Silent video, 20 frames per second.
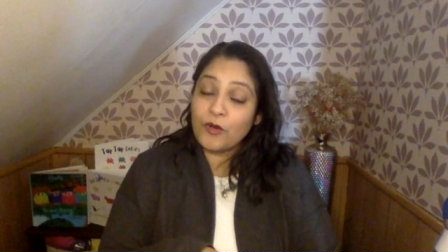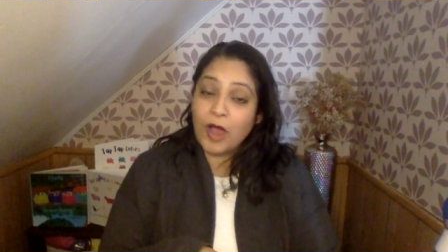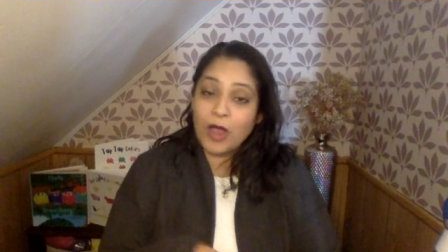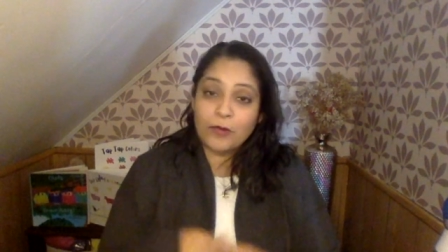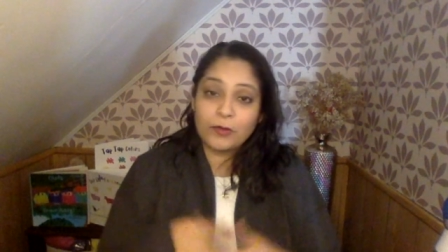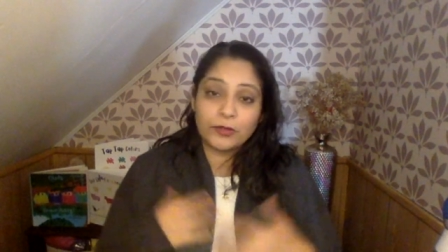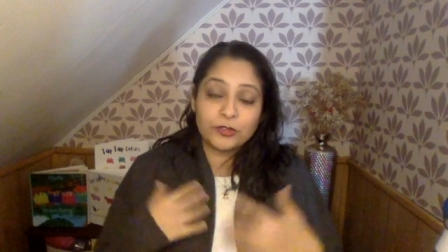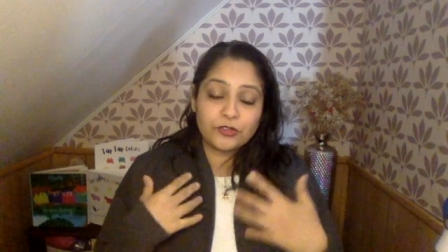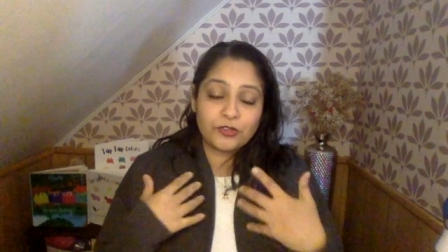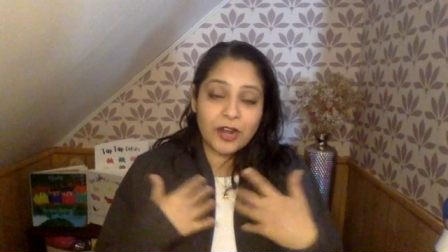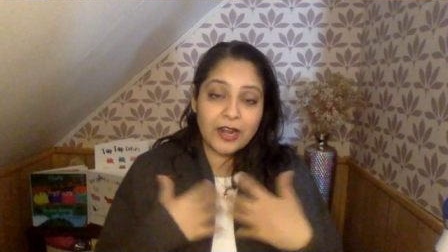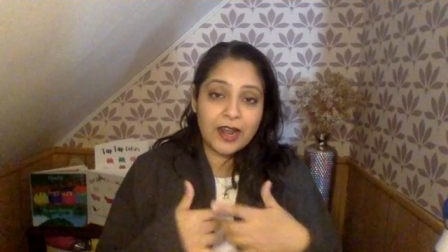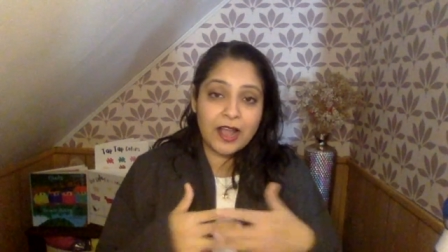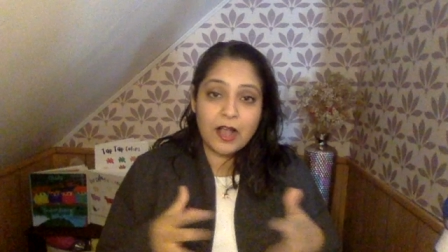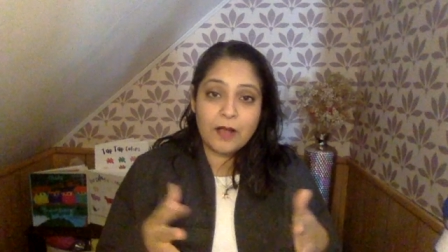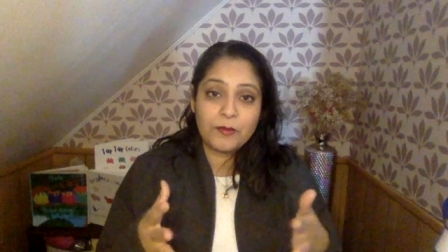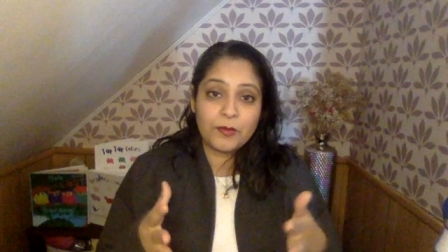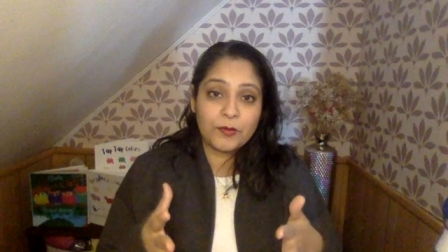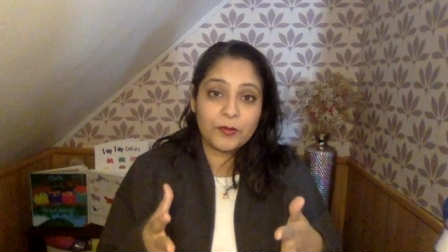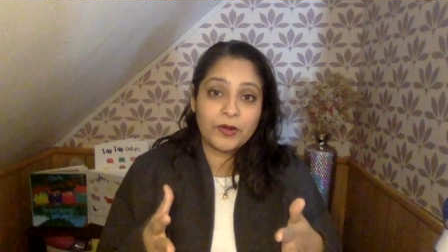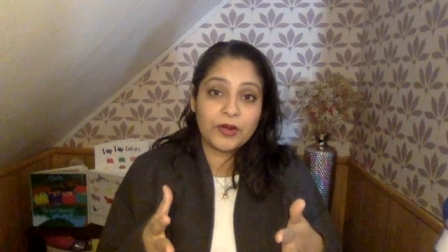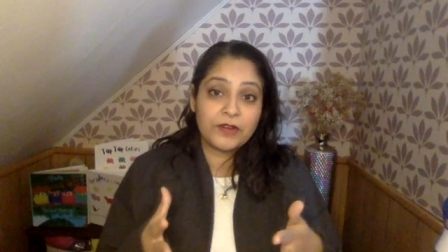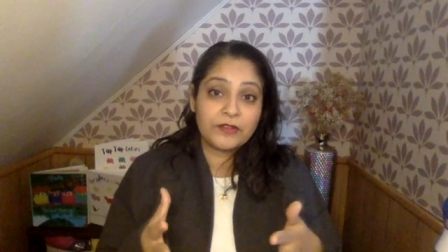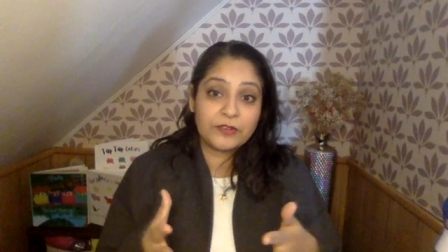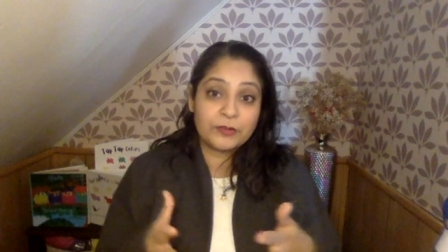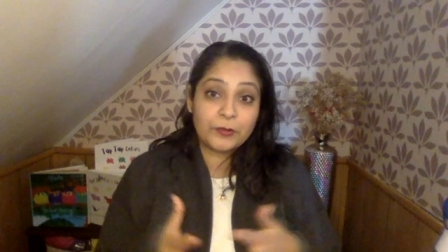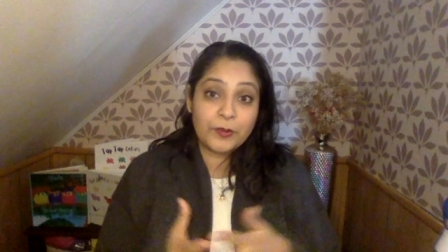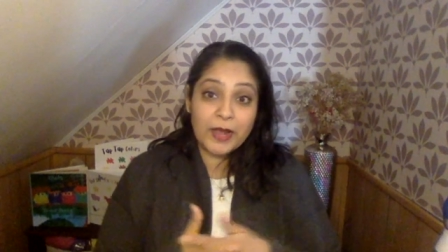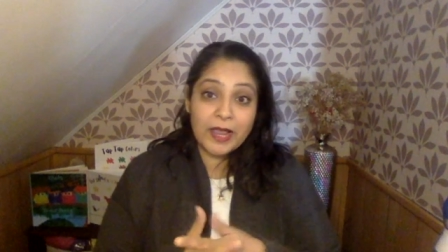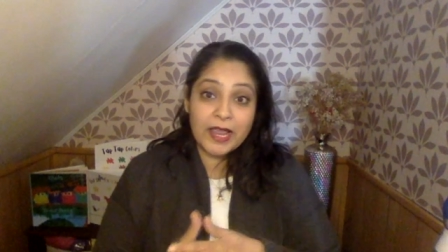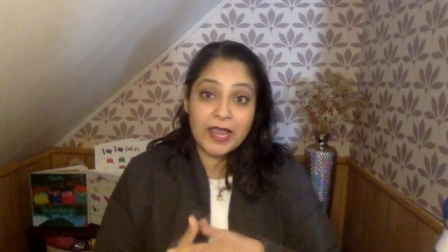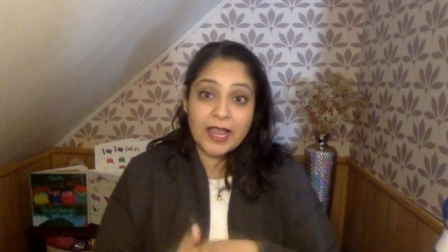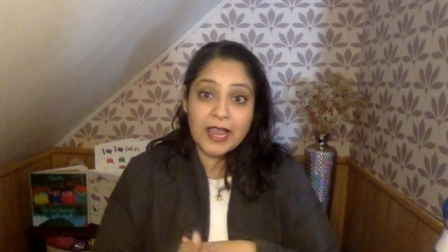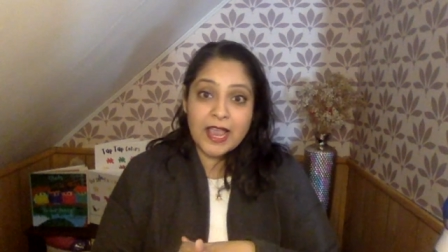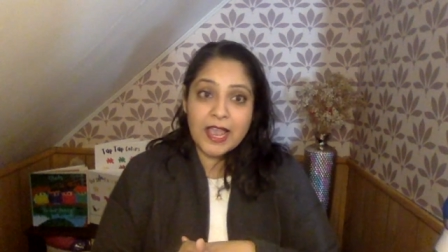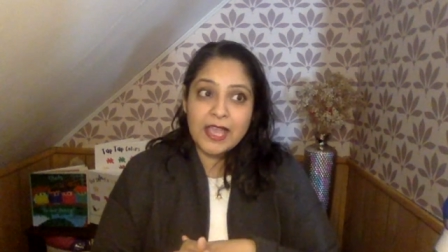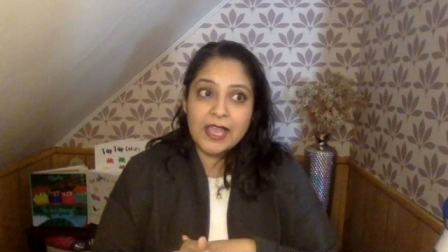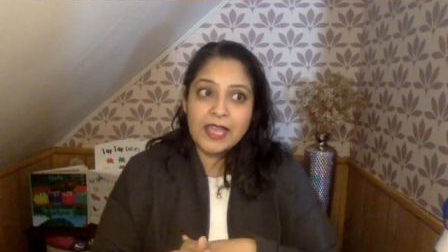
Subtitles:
I will try to help in whatever way